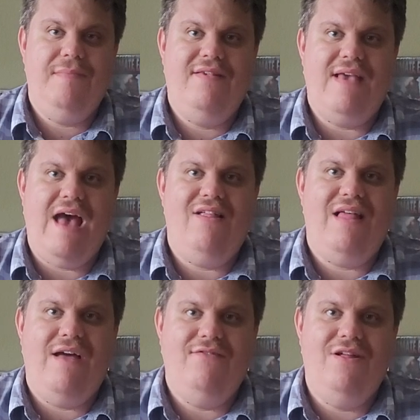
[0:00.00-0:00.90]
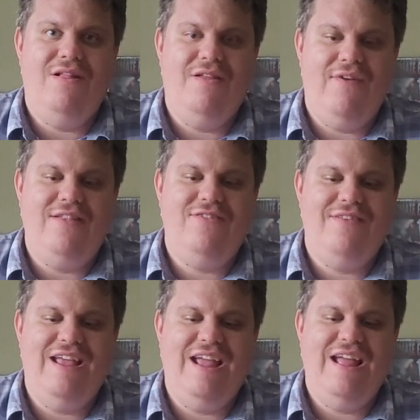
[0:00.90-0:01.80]
miss out. I will
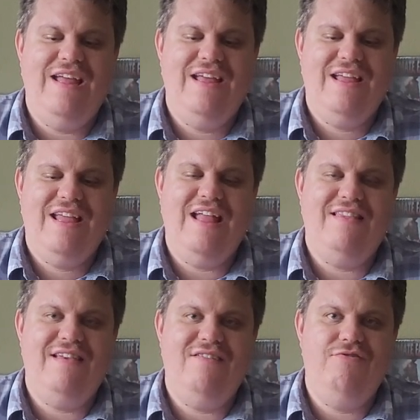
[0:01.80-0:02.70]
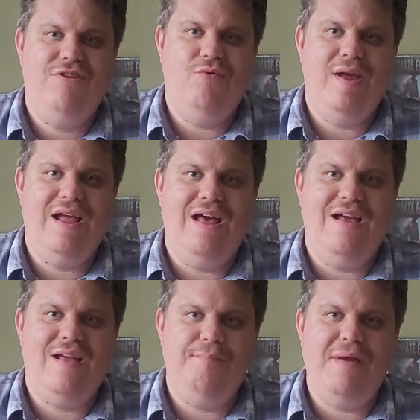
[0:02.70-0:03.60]
eventually get to doing
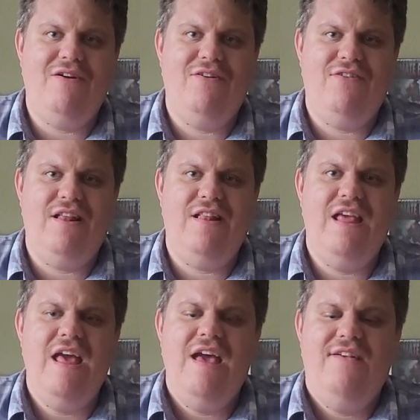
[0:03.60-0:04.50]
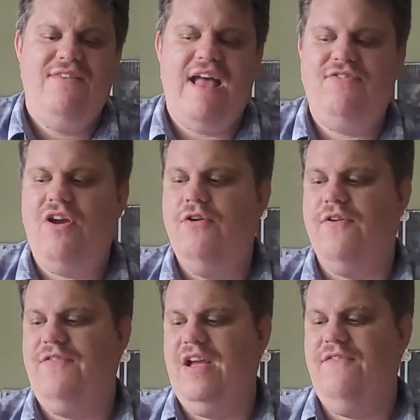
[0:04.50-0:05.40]
a comparison /
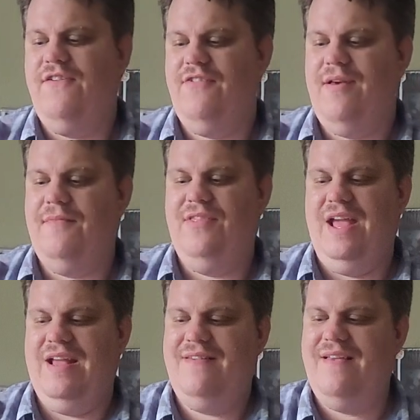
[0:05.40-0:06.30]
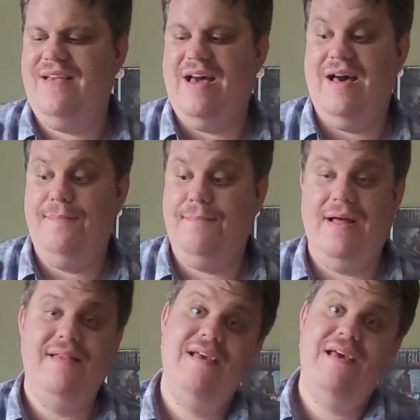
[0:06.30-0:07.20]
overview for some of these.
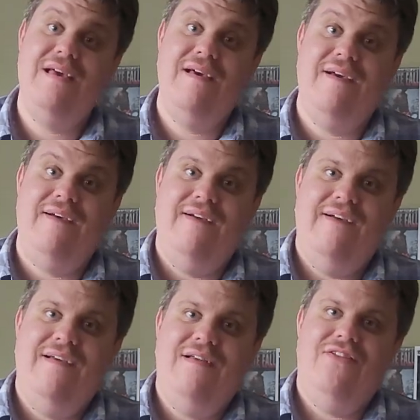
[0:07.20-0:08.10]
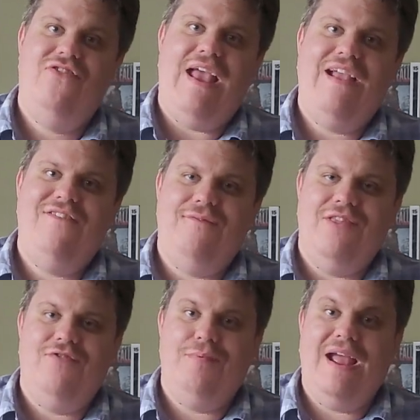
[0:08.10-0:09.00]
But Jake from
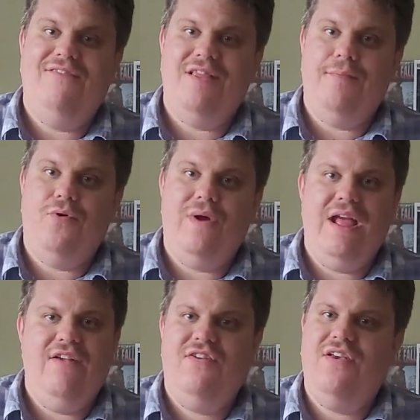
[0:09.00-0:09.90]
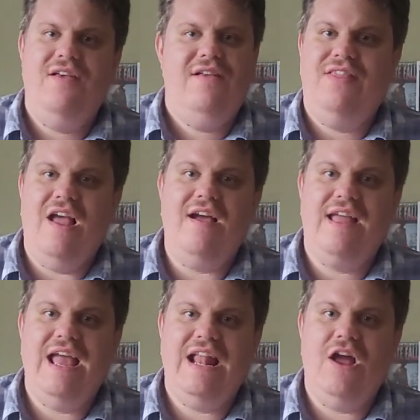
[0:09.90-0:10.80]
the Raven the Boys, the
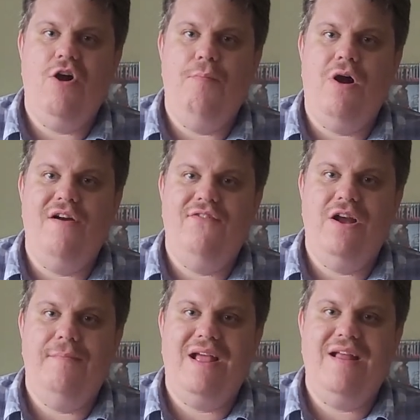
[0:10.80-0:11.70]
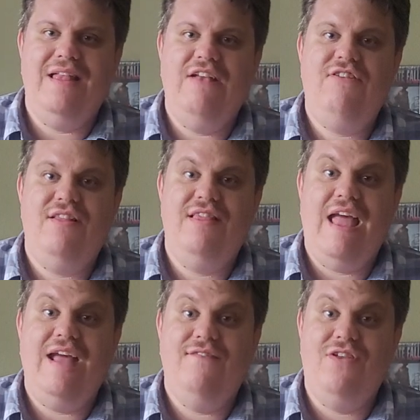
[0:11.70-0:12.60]
Uncanny Omar of Near Mint Condition,
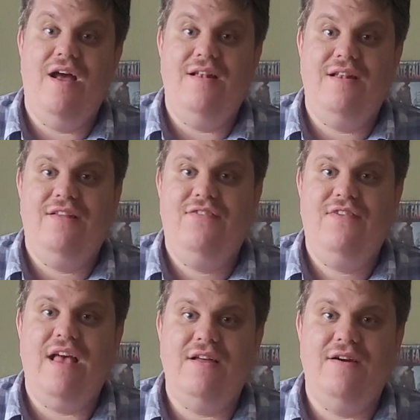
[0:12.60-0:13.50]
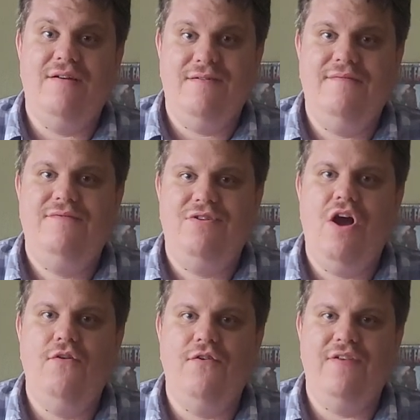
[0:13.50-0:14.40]
they have done stellar
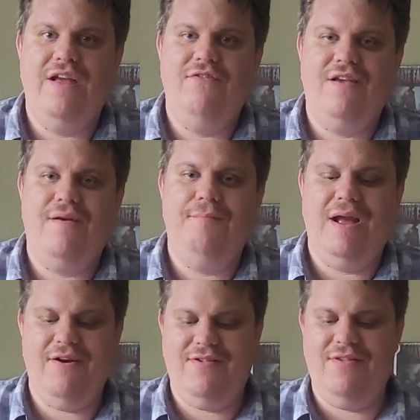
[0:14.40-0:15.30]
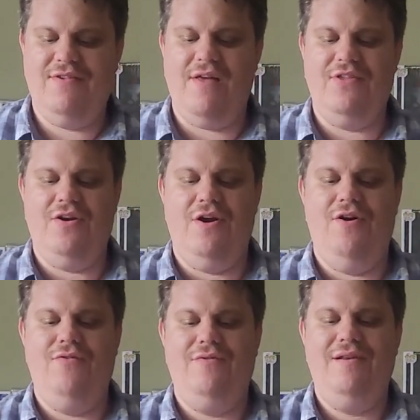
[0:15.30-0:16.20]
overviews and comparisons on their
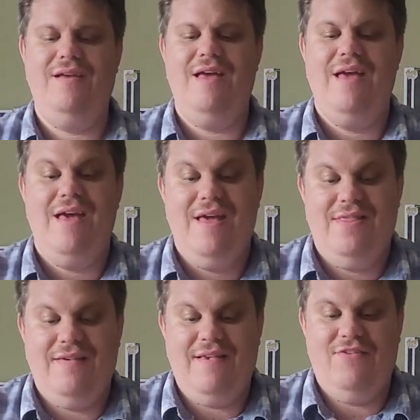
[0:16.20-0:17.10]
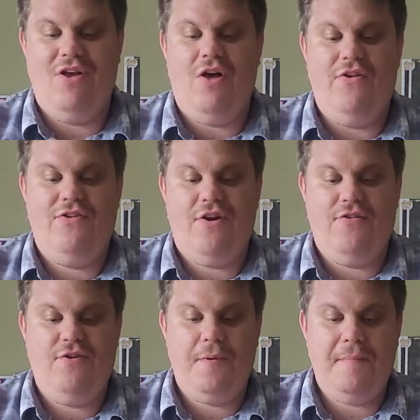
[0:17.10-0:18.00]
own. This is All-Star
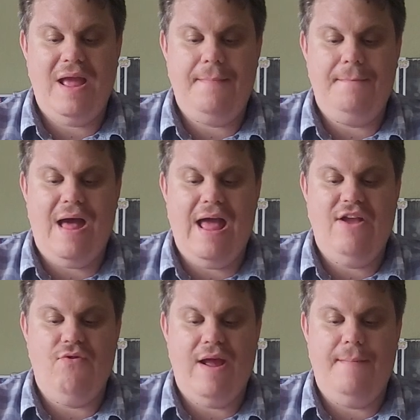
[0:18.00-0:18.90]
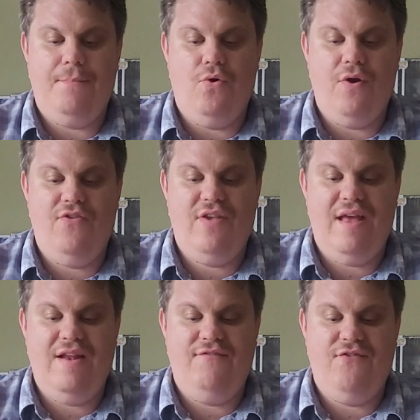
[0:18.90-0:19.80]
Superman by Grant
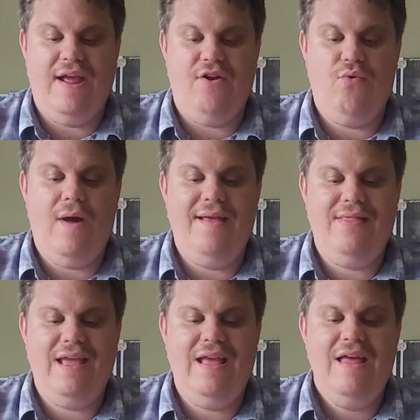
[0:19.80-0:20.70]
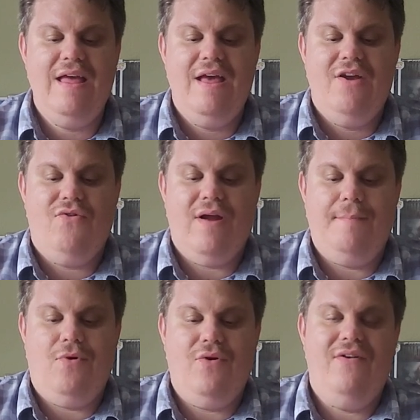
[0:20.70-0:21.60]
Morrison and Frank Quitely.
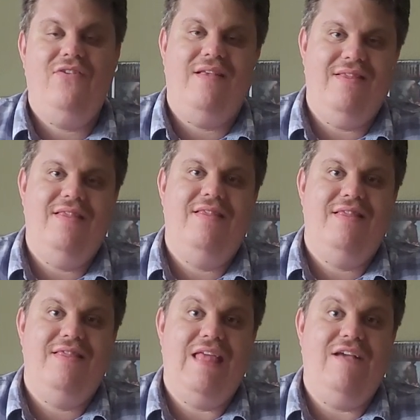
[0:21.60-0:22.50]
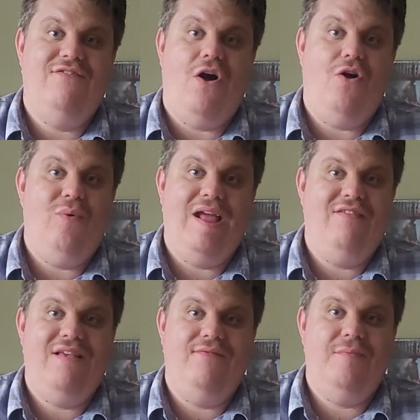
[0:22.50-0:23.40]
Grant Morrison, they've
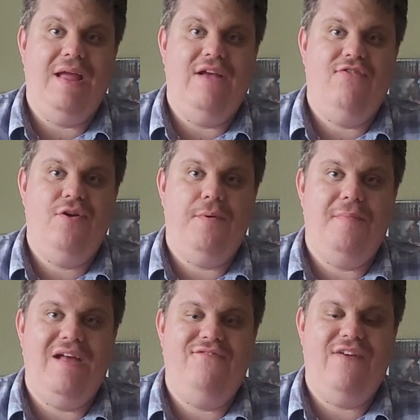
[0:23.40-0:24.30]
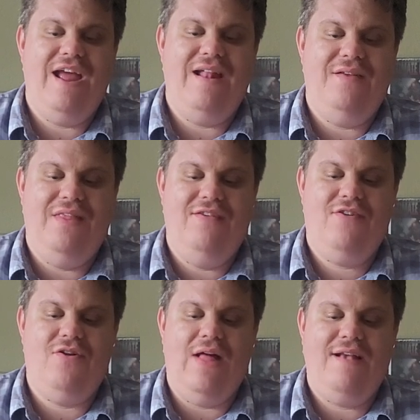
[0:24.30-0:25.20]
always seemed to be a Superman fan, and
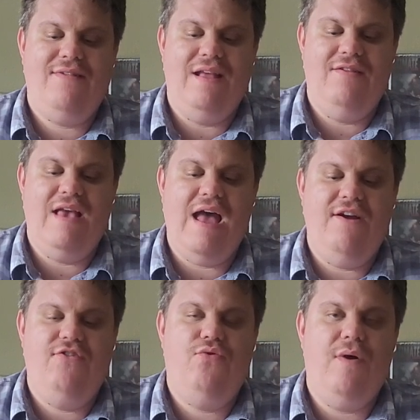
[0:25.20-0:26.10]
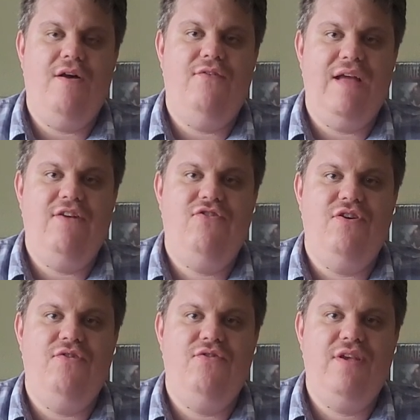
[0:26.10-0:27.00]
this collects the entire
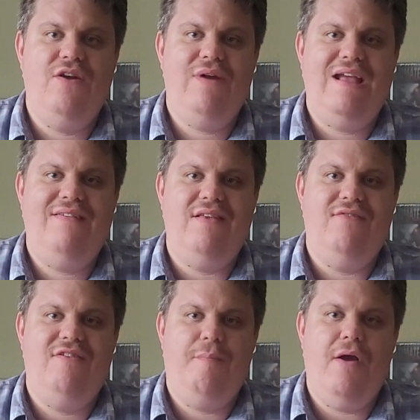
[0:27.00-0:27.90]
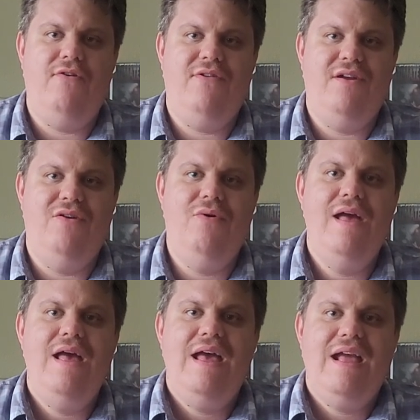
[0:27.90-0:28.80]
12-issue series that was supposed to
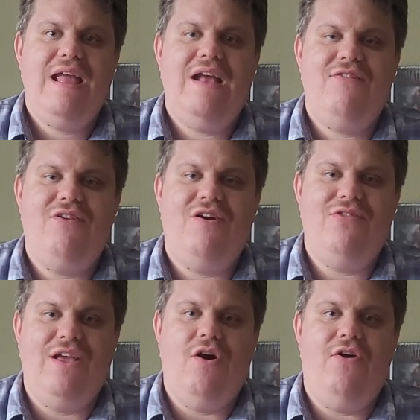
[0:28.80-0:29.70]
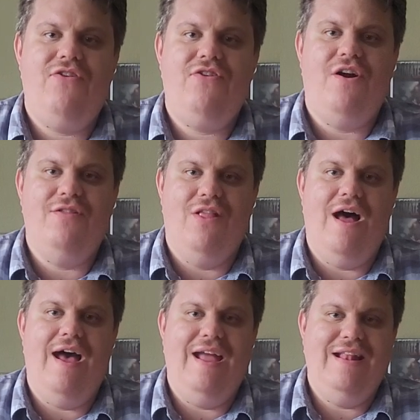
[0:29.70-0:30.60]
kickstart the All-Star
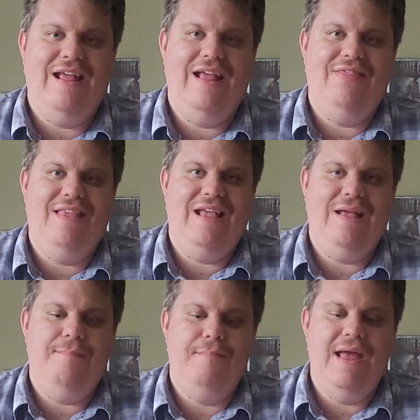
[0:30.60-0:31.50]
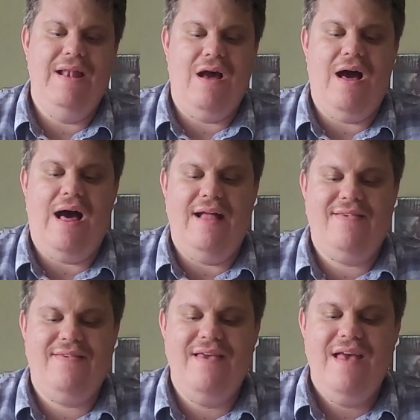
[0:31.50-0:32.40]
line in the
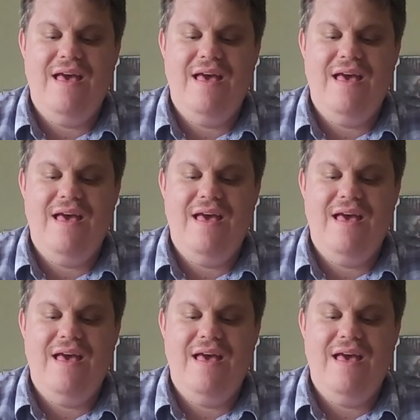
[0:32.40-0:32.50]
mid-aughts.